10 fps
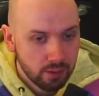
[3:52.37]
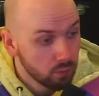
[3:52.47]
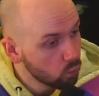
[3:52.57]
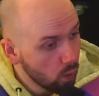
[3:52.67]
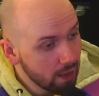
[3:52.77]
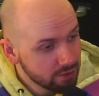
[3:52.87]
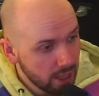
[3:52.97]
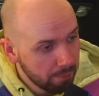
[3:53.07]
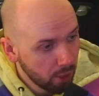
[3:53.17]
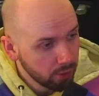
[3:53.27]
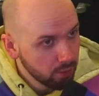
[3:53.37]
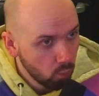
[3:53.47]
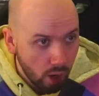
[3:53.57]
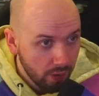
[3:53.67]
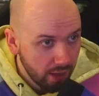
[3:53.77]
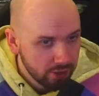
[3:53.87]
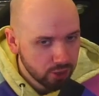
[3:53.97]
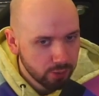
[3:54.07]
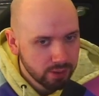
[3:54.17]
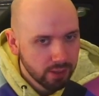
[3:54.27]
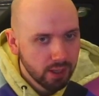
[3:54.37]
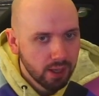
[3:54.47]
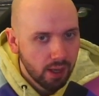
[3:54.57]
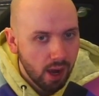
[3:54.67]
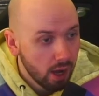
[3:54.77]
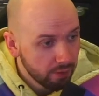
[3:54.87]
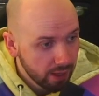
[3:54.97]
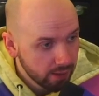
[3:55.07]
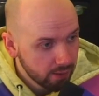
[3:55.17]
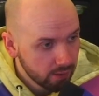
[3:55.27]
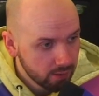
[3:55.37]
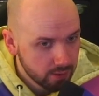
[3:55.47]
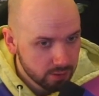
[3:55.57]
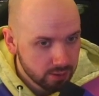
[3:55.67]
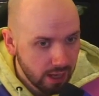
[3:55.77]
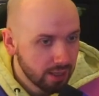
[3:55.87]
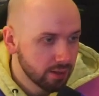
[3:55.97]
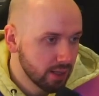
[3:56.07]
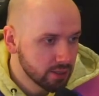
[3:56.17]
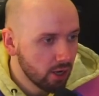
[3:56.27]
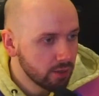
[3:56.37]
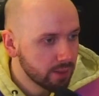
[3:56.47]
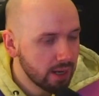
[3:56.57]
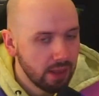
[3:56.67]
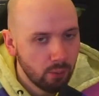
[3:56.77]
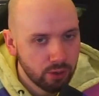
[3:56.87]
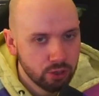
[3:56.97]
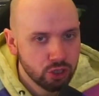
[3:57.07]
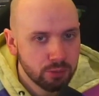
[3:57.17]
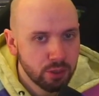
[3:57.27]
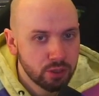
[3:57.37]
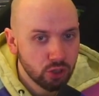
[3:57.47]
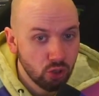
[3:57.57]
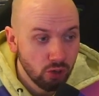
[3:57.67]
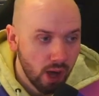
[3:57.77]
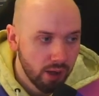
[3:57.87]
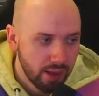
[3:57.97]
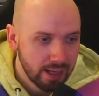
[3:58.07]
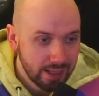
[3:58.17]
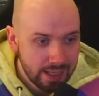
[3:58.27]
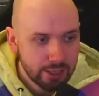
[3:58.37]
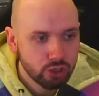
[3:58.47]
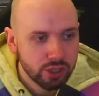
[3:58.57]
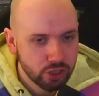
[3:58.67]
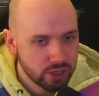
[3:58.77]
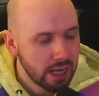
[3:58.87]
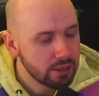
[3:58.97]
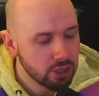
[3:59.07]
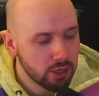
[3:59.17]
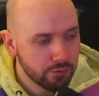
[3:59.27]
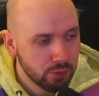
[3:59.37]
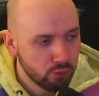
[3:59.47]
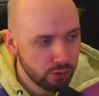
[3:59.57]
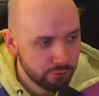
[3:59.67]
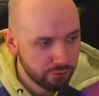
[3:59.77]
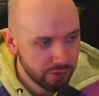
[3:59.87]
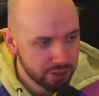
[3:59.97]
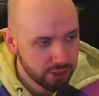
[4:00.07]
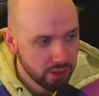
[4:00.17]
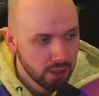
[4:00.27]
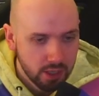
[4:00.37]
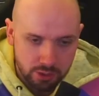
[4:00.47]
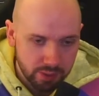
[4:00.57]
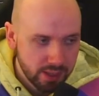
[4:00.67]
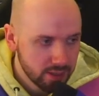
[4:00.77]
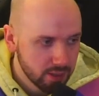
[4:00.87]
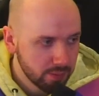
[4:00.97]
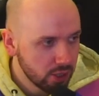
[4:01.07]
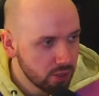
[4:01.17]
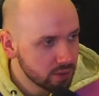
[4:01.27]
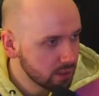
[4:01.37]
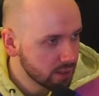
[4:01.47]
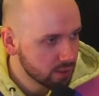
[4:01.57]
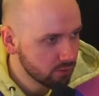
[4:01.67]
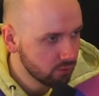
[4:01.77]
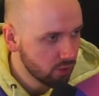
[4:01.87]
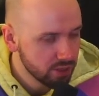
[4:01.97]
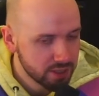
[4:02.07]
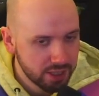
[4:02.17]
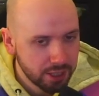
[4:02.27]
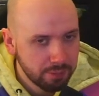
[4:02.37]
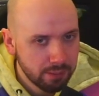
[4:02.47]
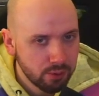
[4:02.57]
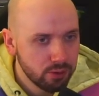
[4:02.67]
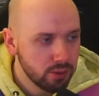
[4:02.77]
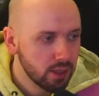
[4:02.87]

Where's that opponent? What are they doing? Are they taking their time getting that 100 boost, or are they literally just outside of your peripheral vision? So we need to be using this right stick a bit more.